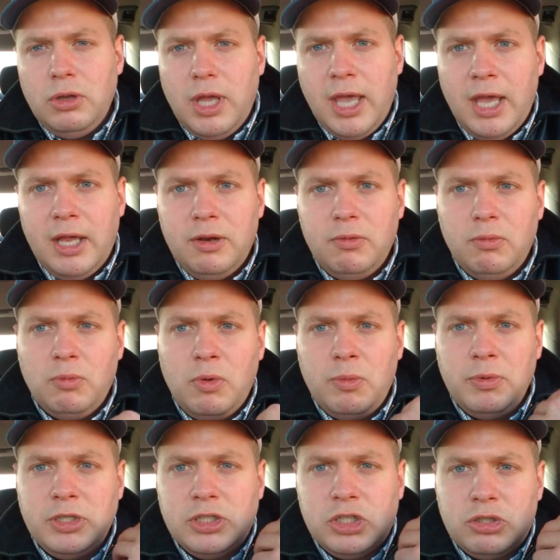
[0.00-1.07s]
and when
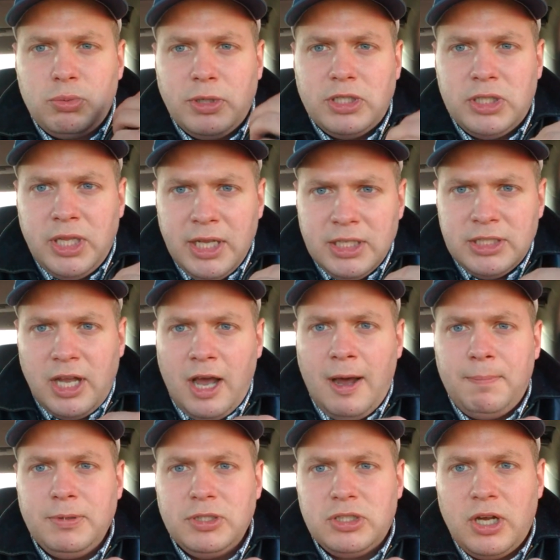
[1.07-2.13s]
we switch things
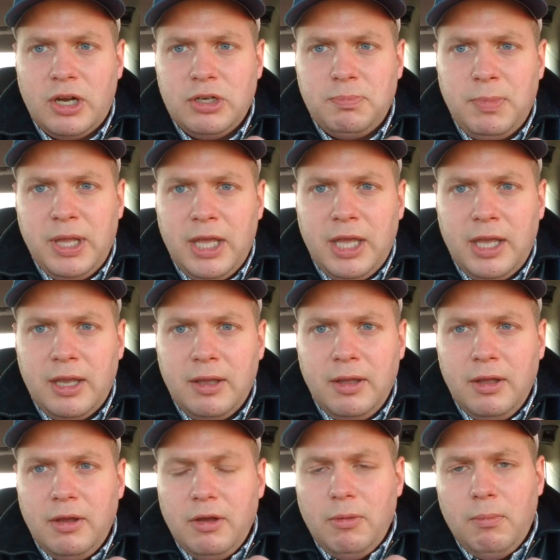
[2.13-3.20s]
up and start being
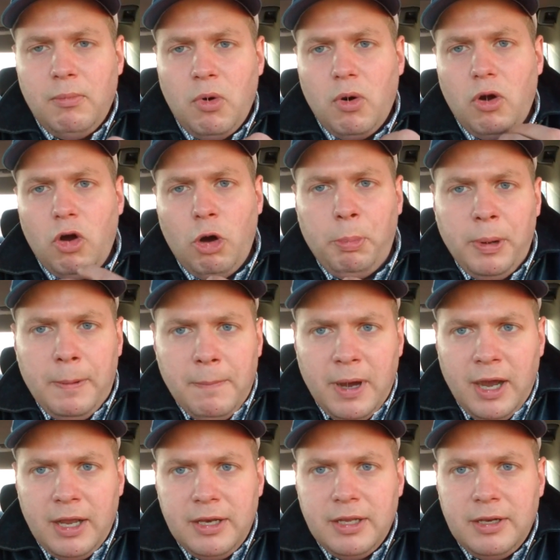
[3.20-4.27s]
more open
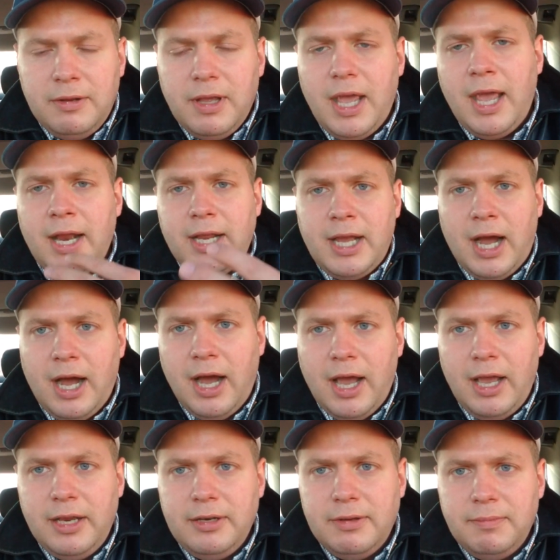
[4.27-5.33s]
minded and
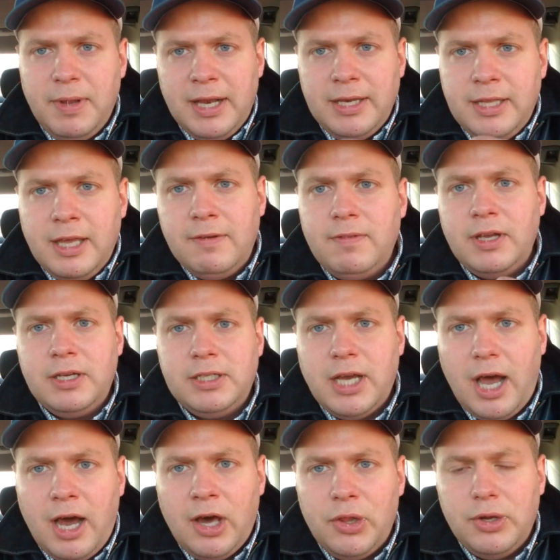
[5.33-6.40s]
kind and giving
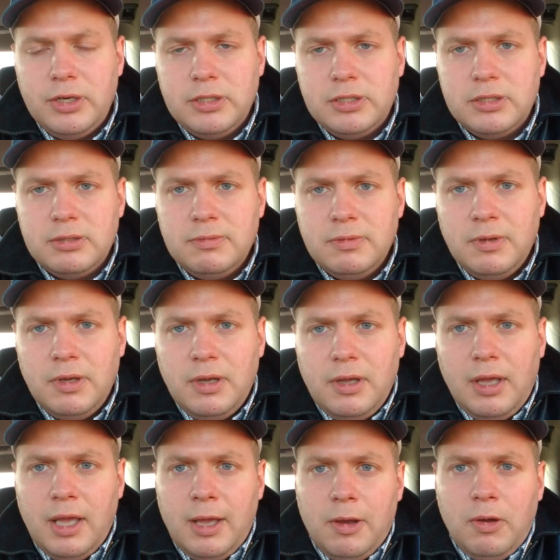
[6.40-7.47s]
to others,
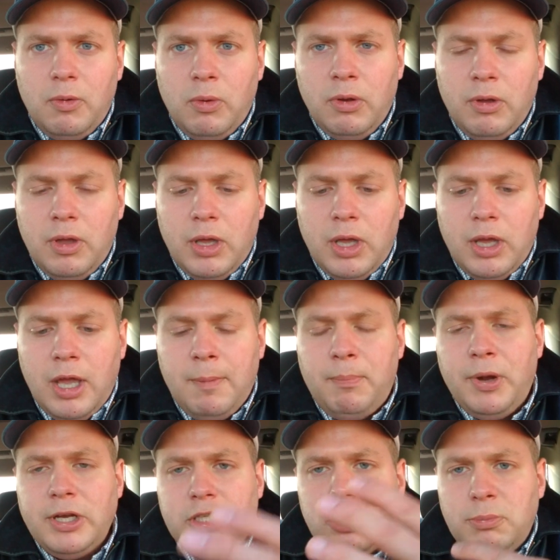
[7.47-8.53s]
it
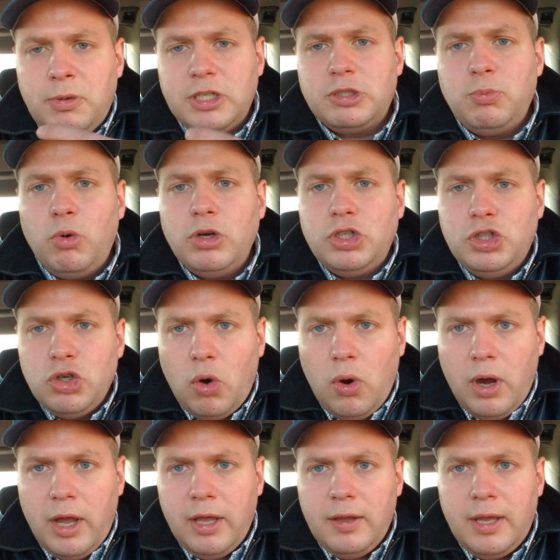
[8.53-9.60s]
brings so much more
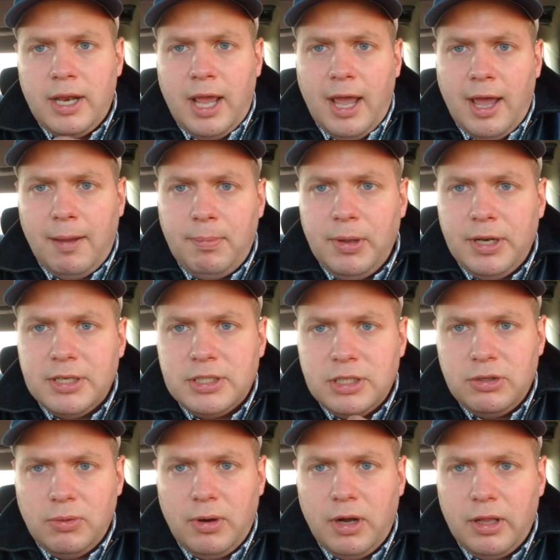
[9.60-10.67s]
joy and happiness
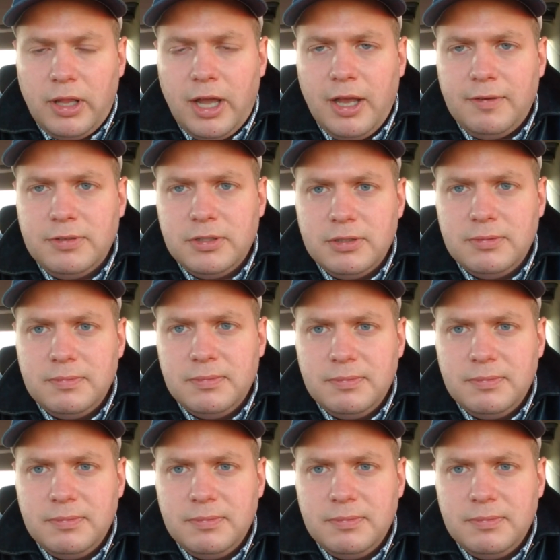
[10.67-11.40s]
into our lives.